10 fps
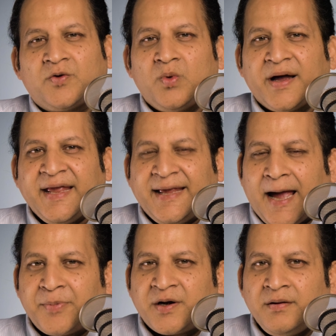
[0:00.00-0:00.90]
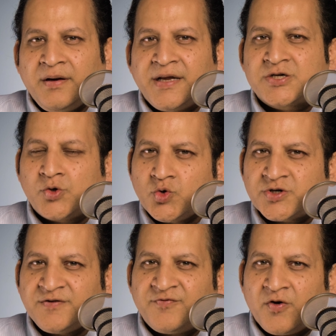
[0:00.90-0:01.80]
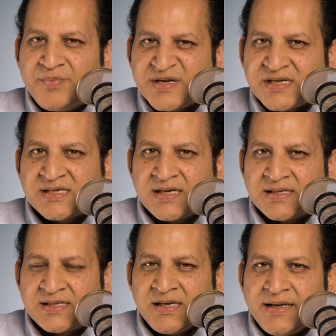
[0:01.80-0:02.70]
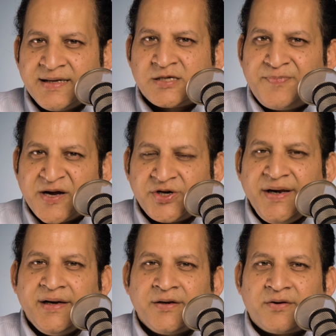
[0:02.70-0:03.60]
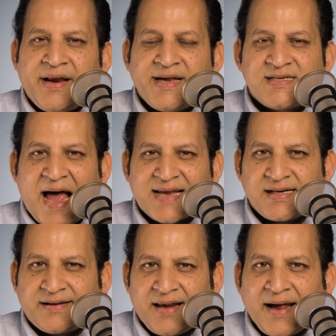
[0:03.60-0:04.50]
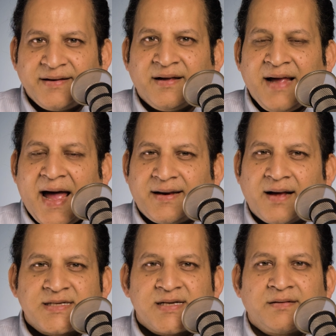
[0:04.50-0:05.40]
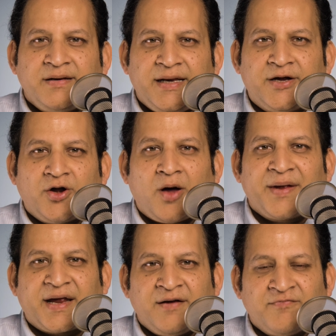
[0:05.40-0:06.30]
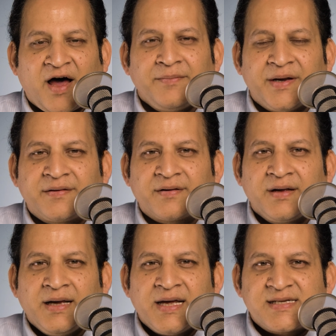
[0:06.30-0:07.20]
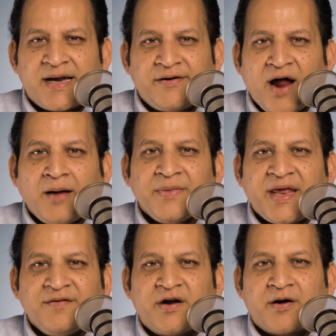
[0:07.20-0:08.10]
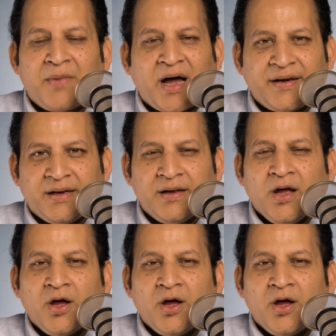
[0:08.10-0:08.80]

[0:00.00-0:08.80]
of working capital is crucial for businesses, especially in today's asset-light and uncertain economic environment, said Ram Kaval Ramani,